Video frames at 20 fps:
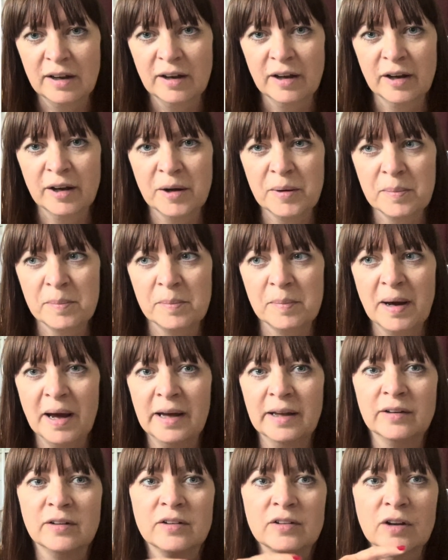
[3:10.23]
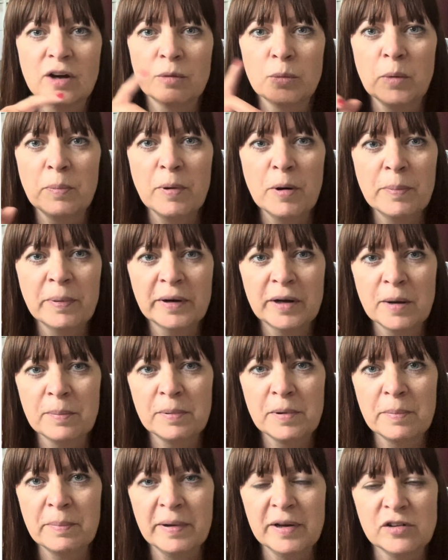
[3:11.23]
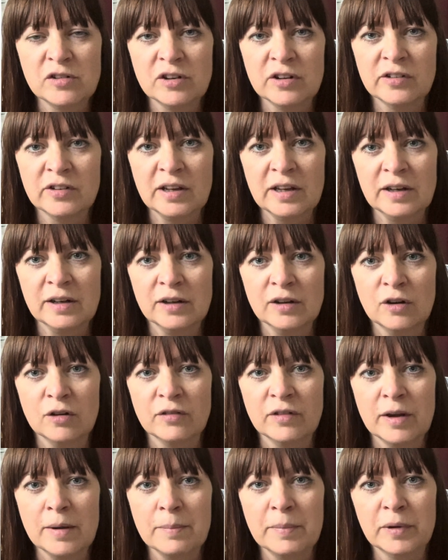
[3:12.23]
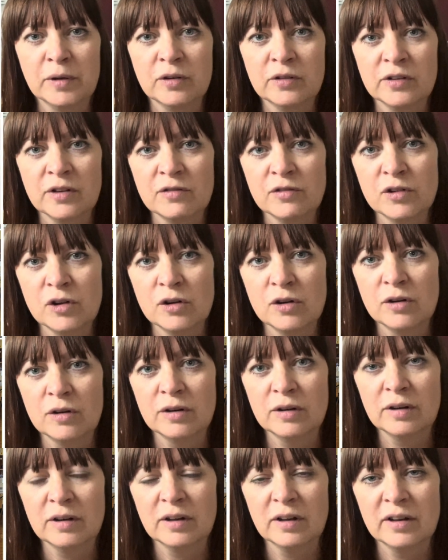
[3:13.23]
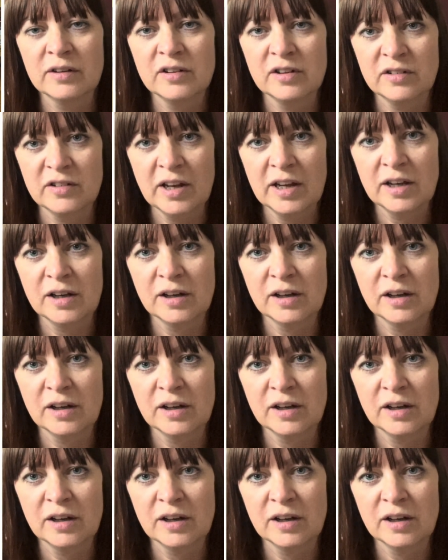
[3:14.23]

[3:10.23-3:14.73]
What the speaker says: And I will pop a couple of pictures in of it because I did take